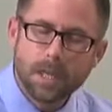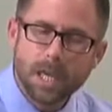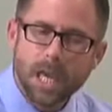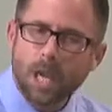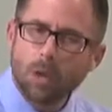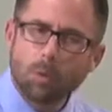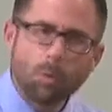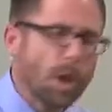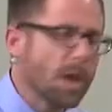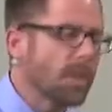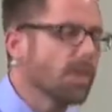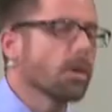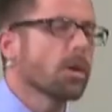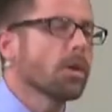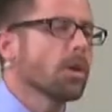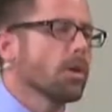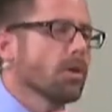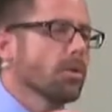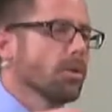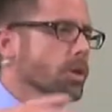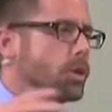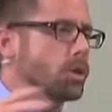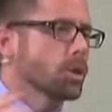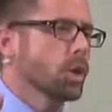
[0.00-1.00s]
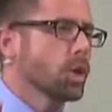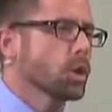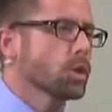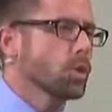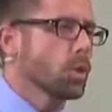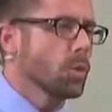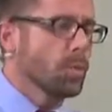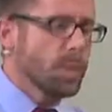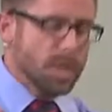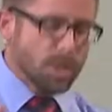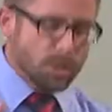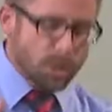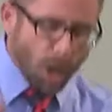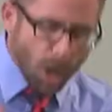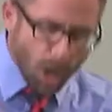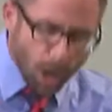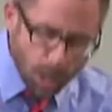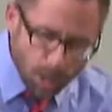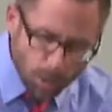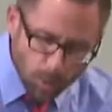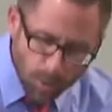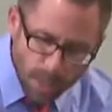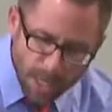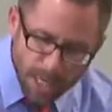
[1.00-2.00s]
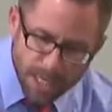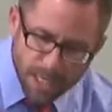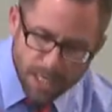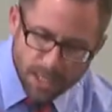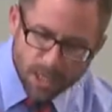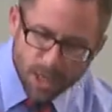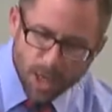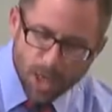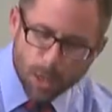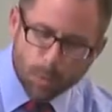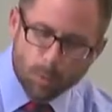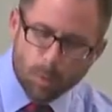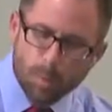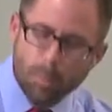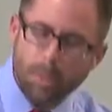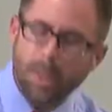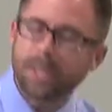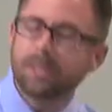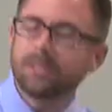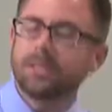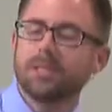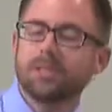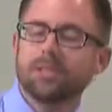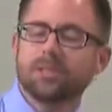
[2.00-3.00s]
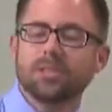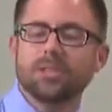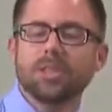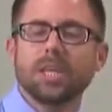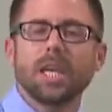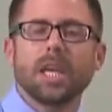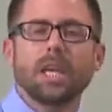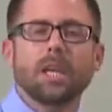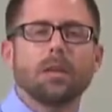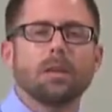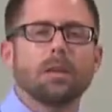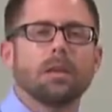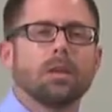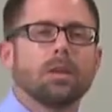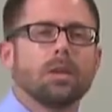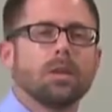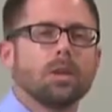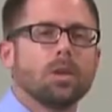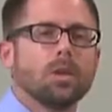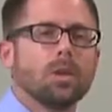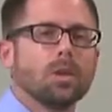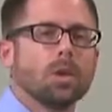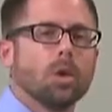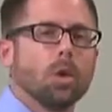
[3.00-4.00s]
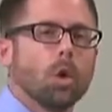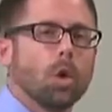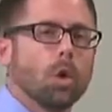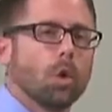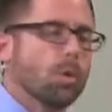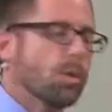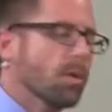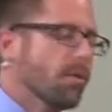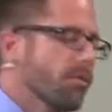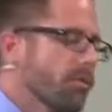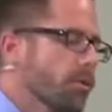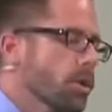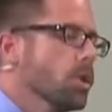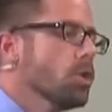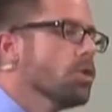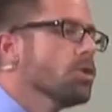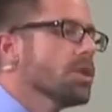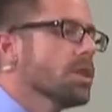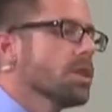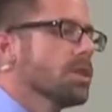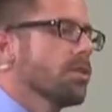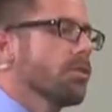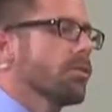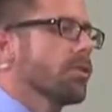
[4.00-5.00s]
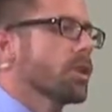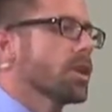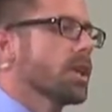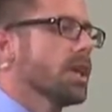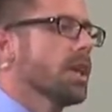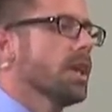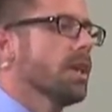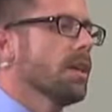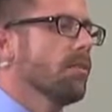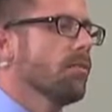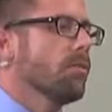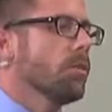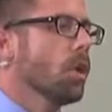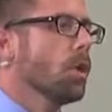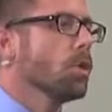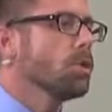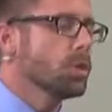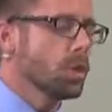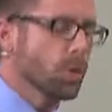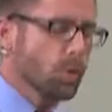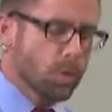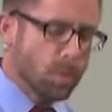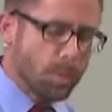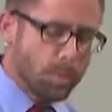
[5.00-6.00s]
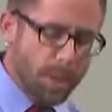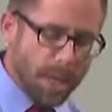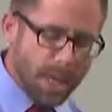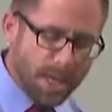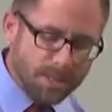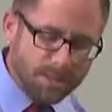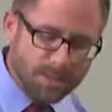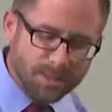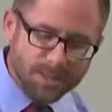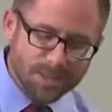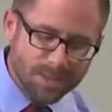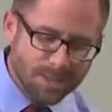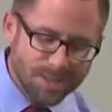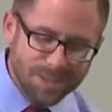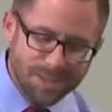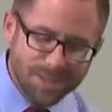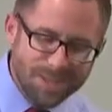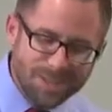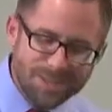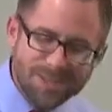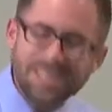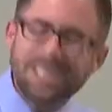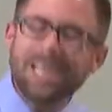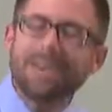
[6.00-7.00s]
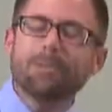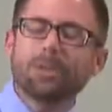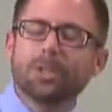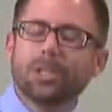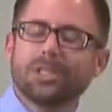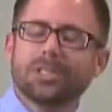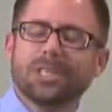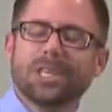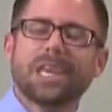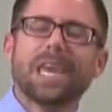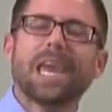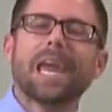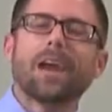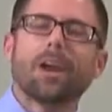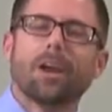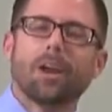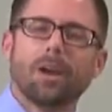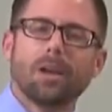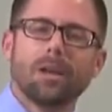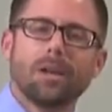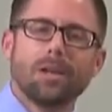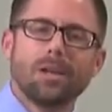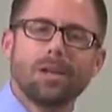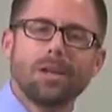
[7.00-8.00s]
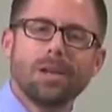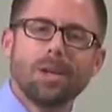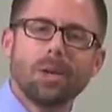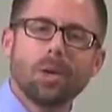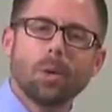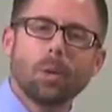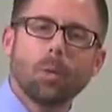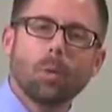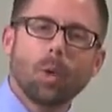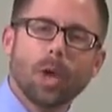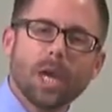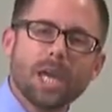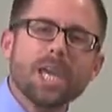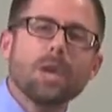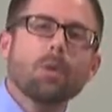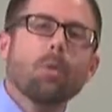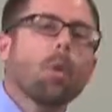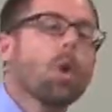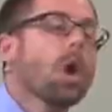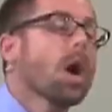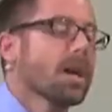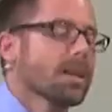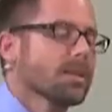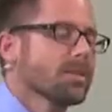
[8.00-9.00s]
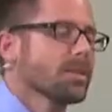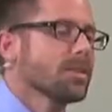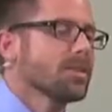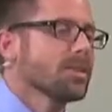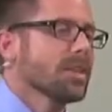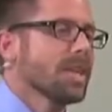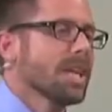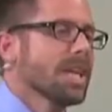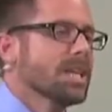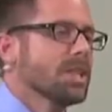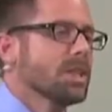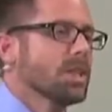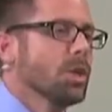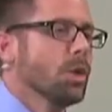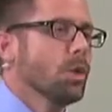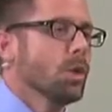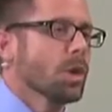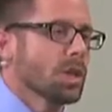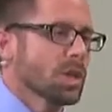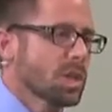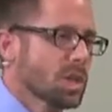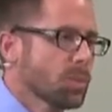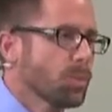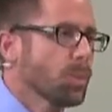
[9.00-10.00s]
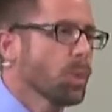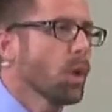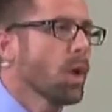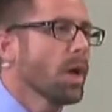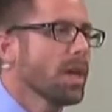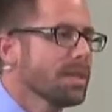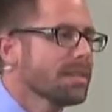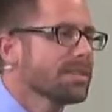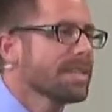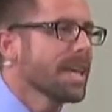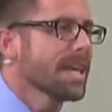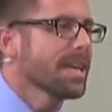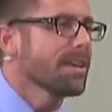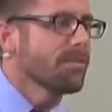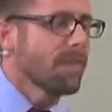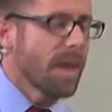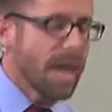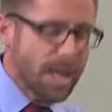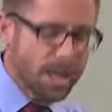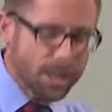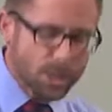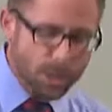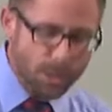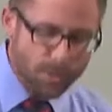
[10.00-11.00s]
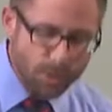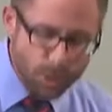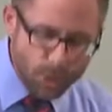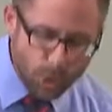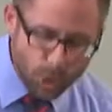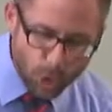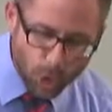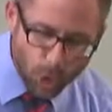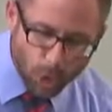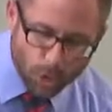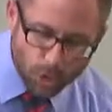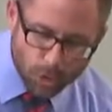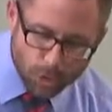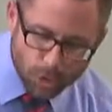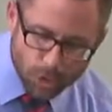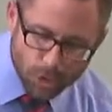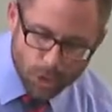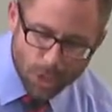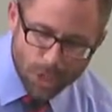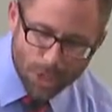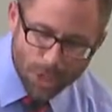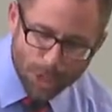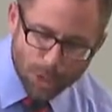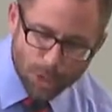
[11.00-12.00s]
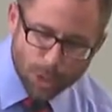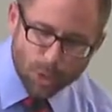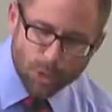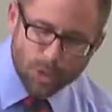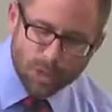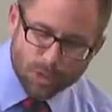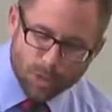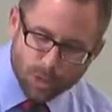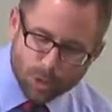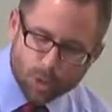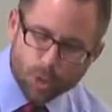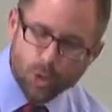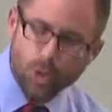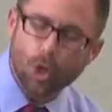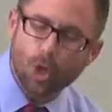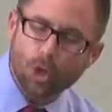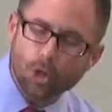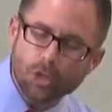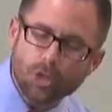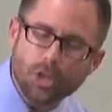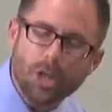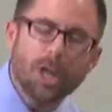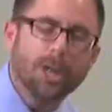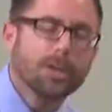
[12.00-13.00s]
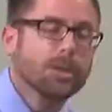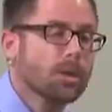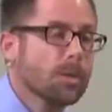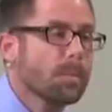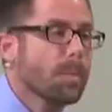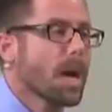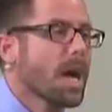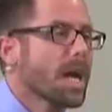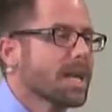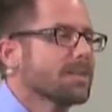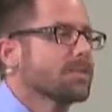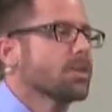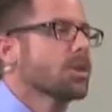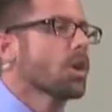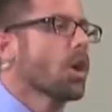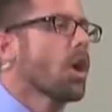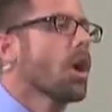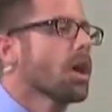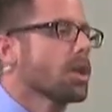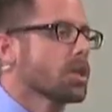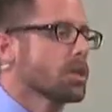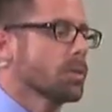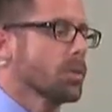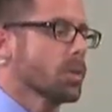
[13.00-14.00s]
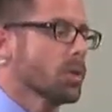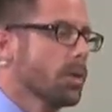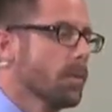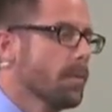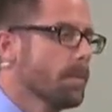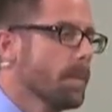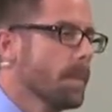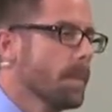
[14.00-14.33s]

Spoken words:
And whether the church would be tolerating unrepentant sin or refusing to forgive those who repent, the devil doesn't care. What he wants is to exploit and take advantage of the church so that the church undermines the gospel.